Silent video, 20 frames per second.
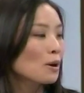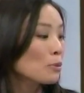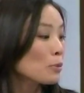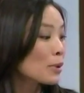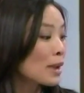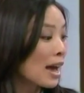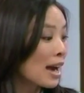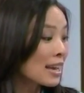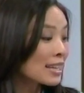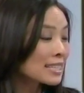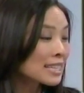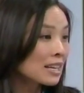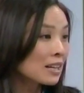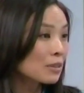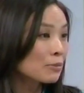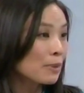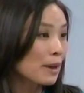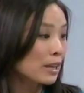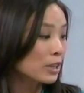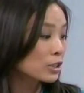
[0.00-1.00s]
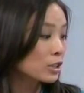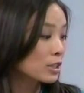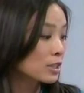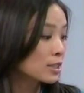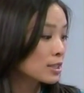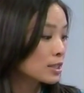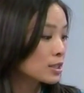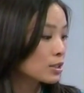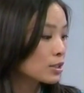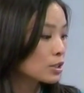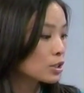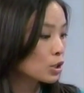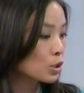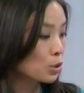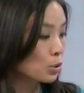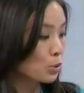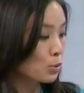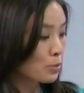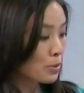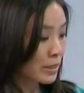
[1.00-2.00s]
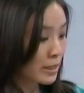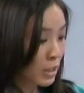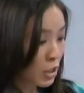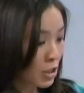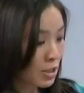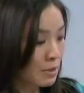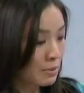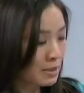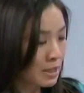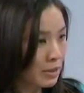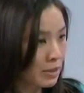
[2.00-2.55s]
Well, when I tell patients to position